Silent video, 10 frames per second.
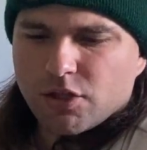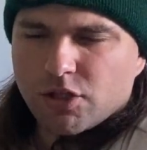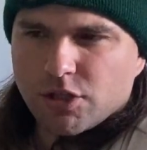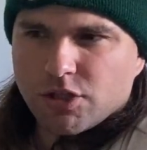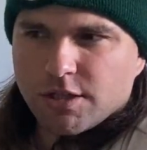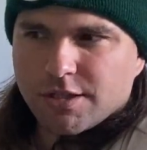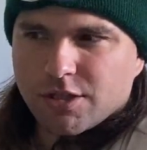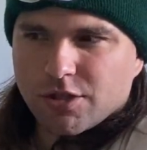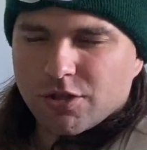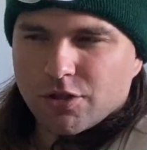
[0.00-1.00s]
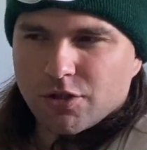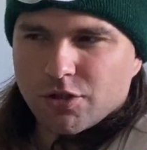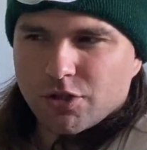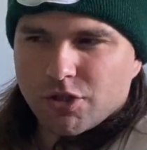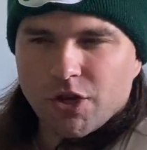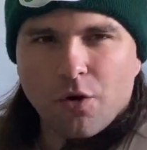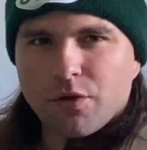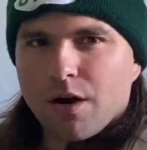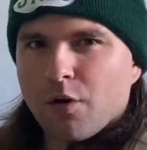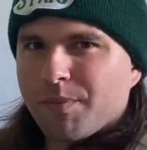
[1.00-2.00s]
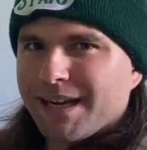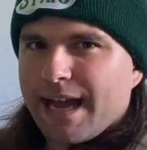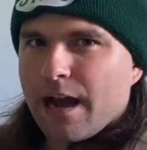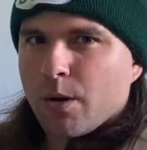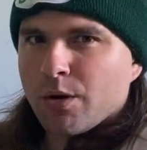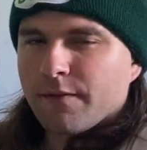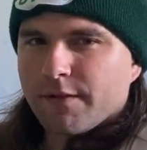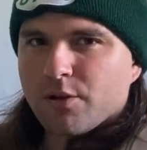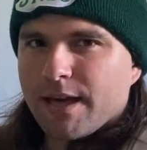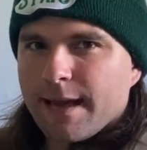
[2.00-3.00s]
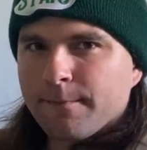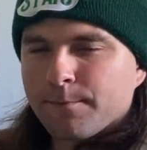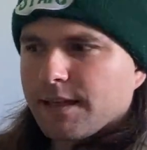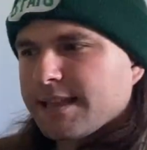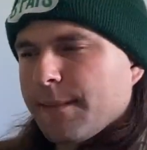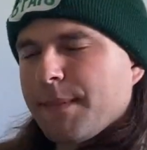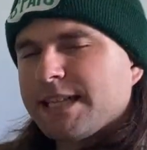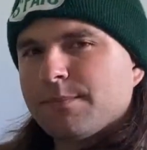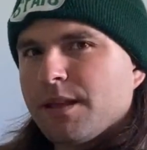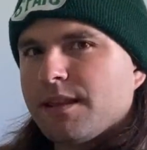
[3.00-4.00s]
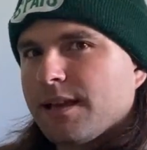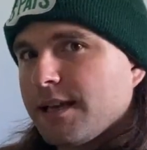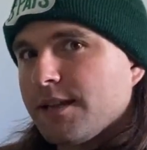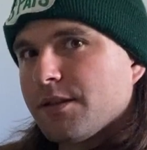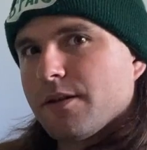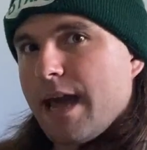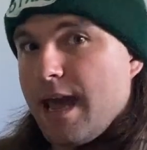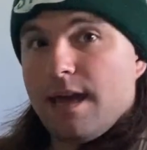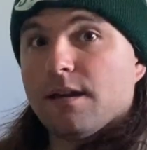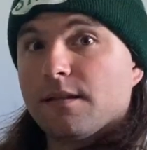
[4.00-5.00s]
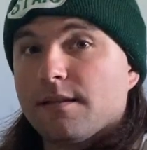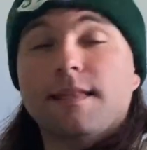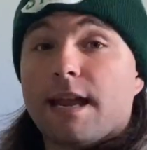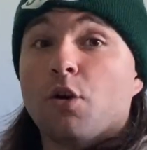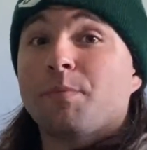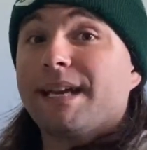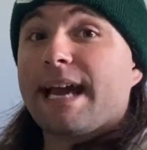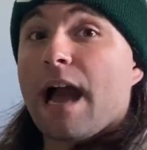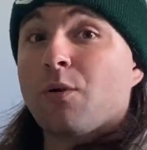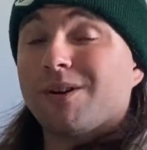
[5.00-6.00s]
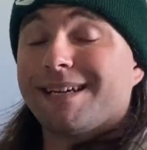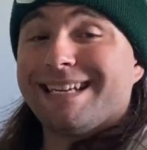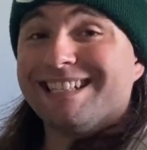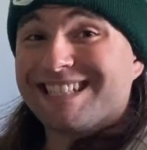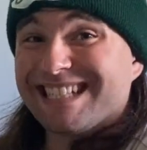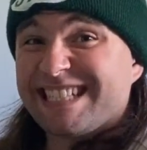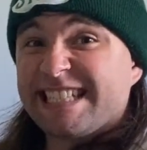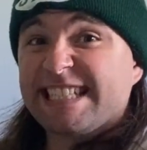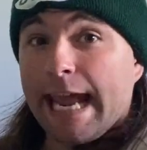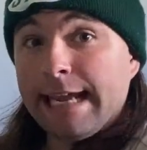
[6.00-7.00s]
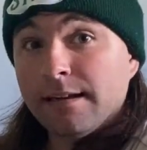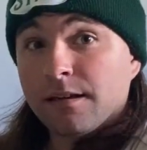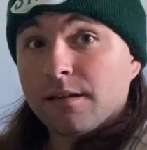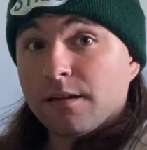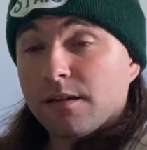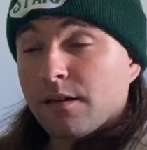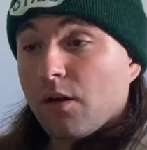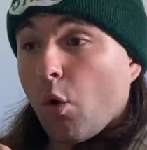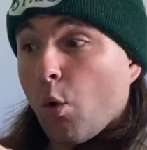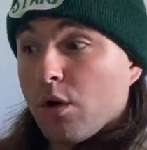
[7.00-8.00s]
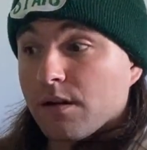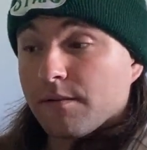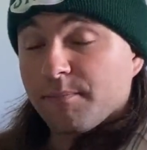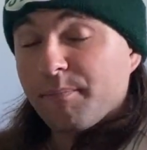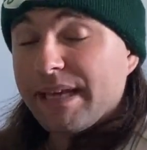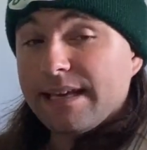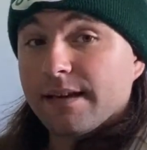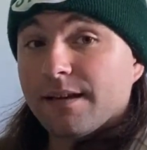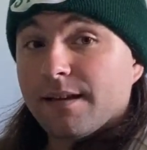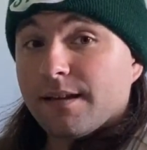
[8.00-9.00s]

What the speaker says: to just show the opening hour of your game. Like, that makes me think either A, that opening hour is insane, or B,